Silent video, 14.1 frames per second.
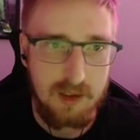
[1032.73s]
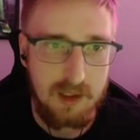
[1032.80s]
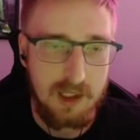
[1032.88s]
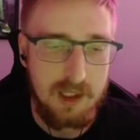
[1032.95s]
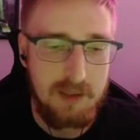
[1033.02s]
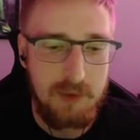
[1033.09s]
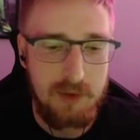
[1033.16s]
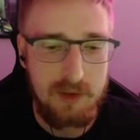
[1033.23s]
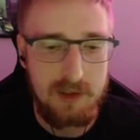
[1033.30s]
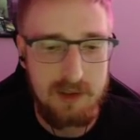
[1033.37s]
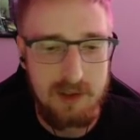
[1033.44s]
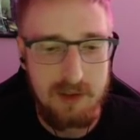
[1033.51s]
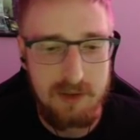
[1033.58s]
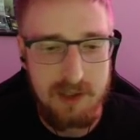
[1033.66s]
I'm going
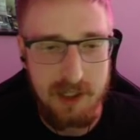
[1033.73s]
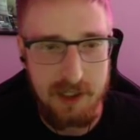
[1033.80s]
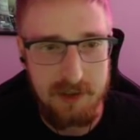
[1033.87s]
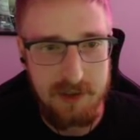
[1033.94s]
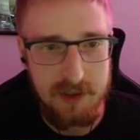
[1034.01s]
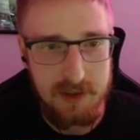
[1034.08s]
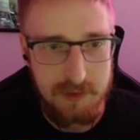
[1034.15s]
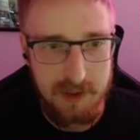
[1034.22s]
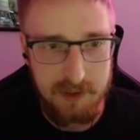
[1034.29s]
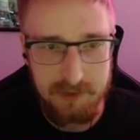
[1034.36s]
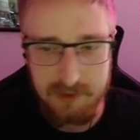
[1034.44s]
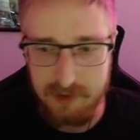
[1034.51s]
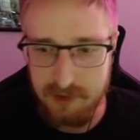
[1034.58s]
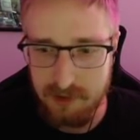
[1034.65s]
to take this
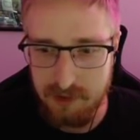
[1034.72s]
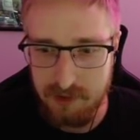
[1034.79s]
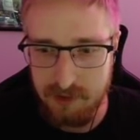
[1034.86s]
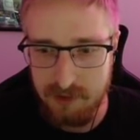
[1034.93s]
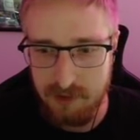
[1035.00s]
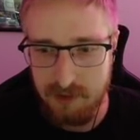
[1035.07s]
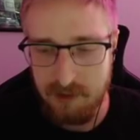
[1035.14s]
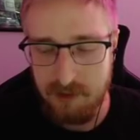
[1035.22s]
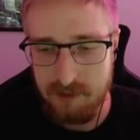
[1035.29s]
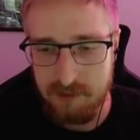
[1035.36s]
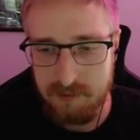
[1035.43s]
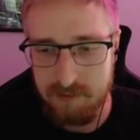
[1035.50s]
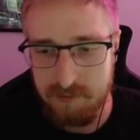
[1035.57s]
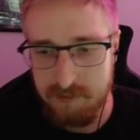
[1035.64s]
Rift.
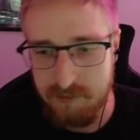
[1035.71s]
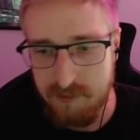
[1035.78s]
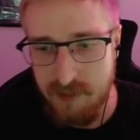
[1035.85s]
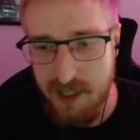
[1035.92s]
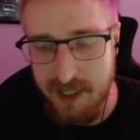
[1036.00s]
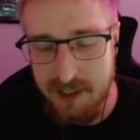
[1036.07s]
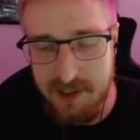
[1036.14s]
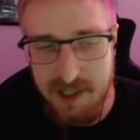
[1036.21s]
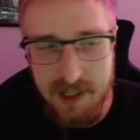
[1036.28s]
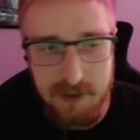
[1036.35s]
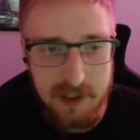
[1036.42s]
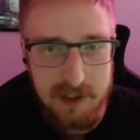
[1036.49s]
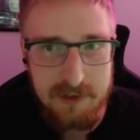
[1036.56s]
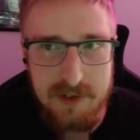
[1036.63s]
I could take
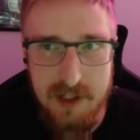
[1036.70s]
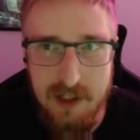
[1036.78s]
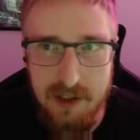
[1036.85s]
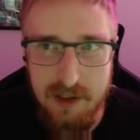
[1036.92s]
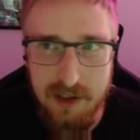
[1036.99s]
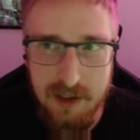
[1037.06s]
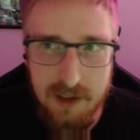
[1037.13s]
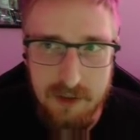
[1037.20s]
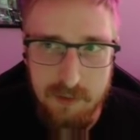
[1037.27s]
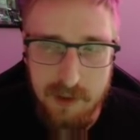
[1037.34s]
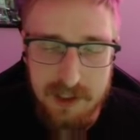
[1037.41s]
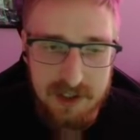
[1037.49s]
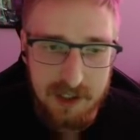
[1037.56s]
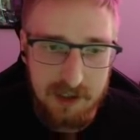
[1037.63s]
Rift and then
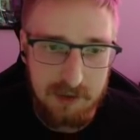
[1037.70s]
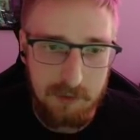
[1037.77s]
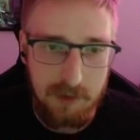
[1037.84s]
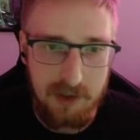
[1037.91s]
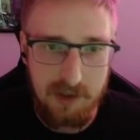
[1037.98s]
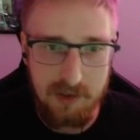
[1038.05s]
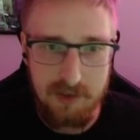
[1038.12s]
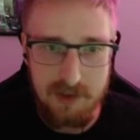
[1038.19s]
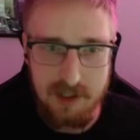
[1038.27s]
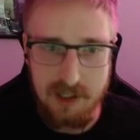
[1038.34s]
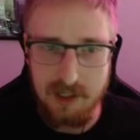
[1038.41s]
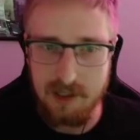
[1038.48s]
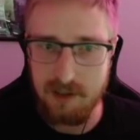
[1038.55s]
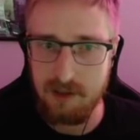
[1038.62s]
reset with
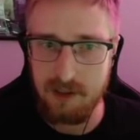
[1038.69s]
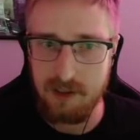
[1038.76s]
the